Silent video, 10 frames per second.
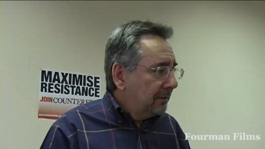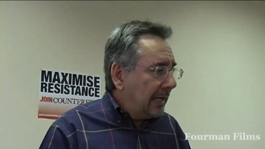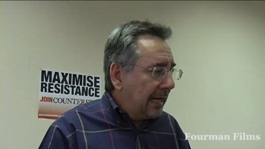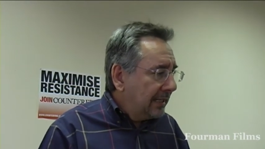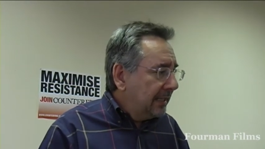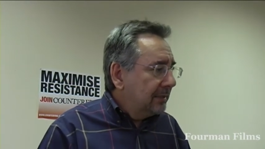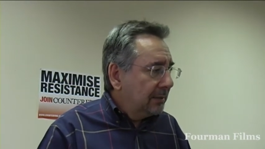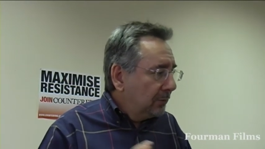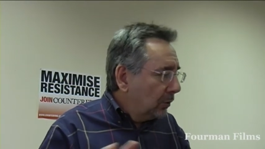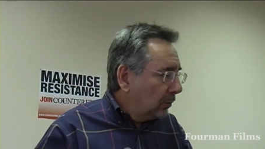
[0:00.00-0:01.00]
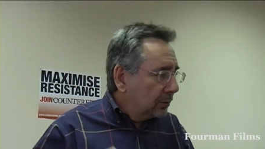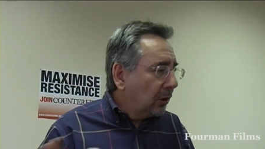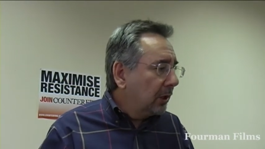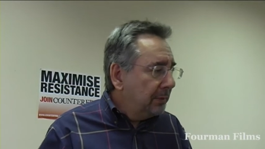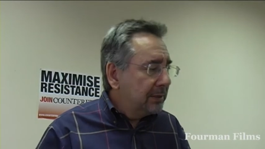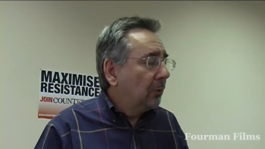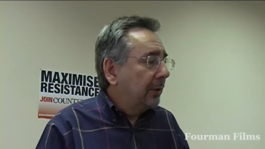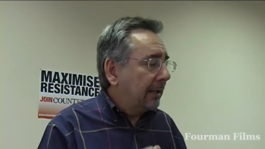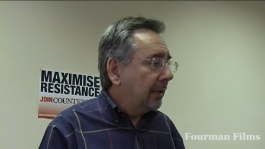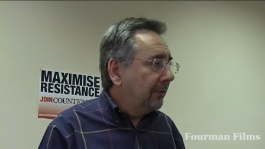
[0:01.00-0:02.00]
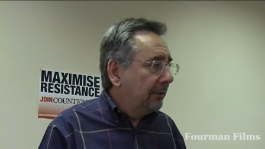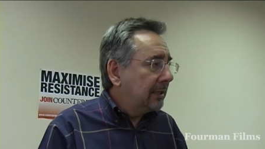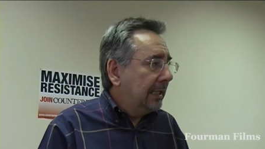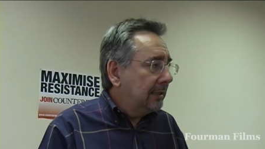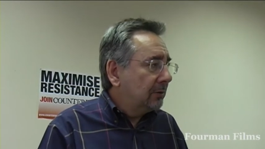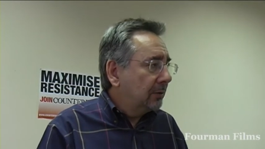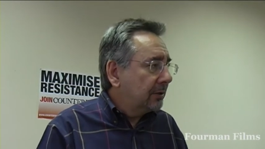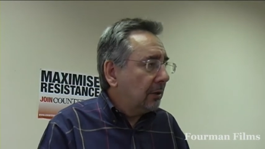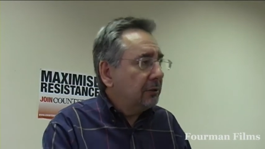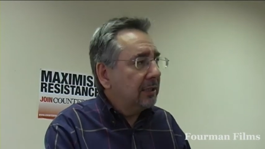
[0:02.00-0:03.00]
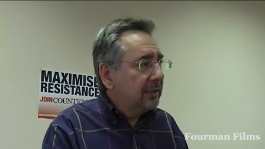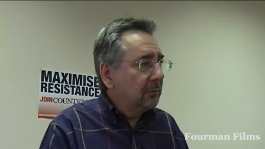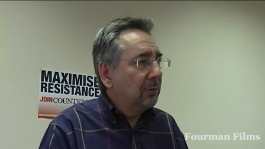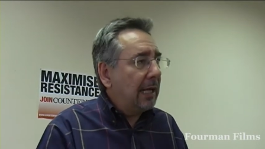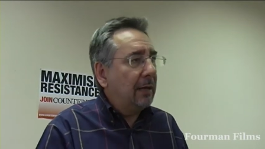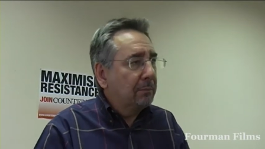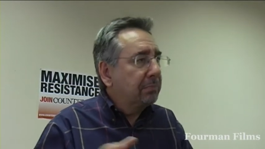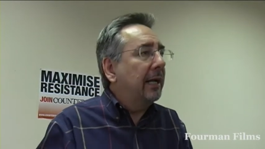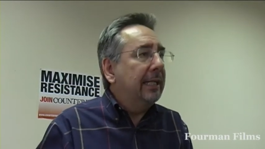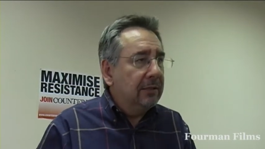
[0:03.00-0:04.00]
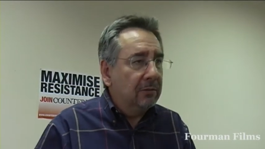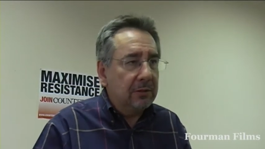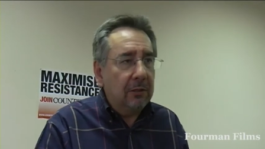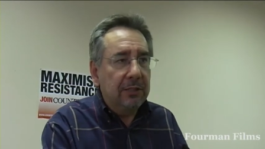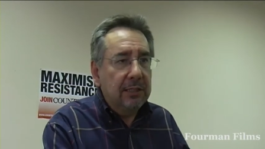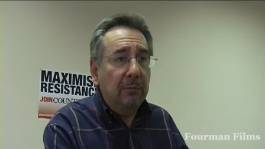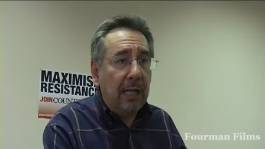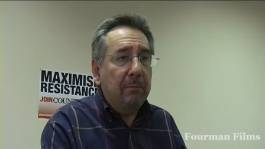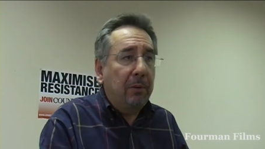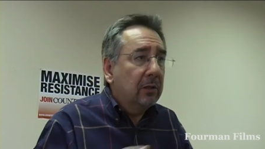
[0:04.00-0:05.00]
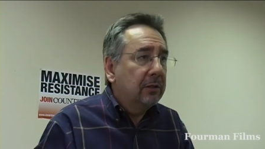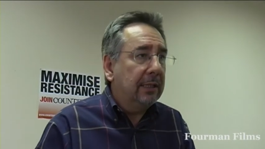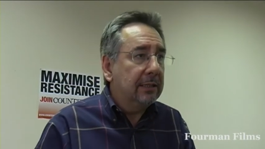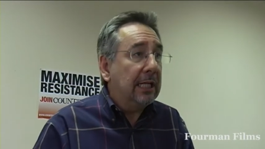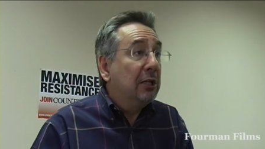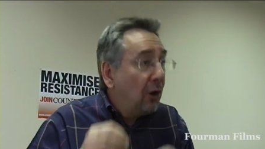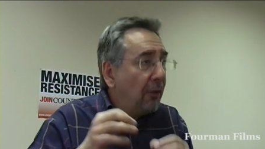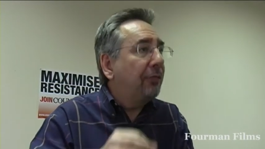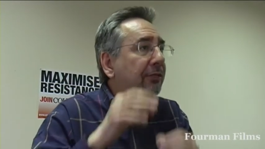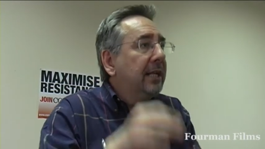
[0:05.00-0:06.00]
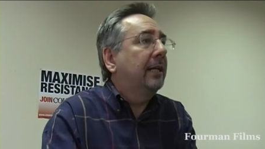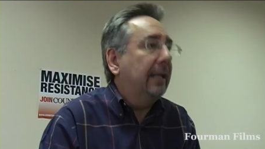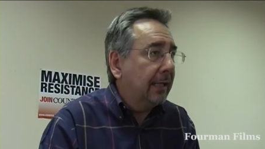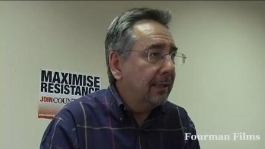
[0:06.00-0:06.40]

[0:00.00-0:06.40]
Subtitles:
anarchism or autonomism or that kind of view, it's all socialism without brains or socialism without politics. They're not thinking